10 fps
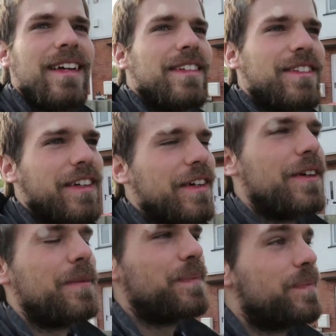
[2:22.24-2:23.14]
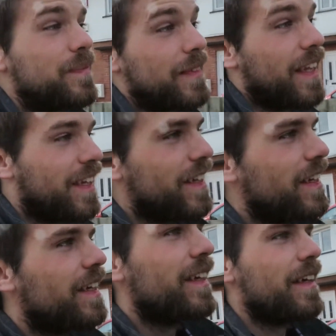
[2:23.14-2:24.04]
So
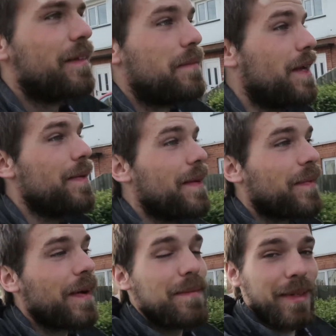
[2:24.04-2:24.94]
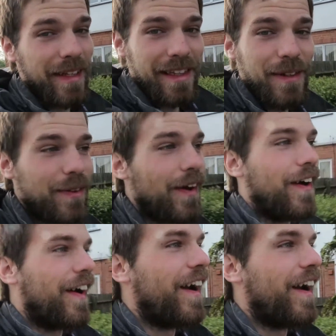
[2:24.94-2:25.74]
Maybe I'm completely wrong.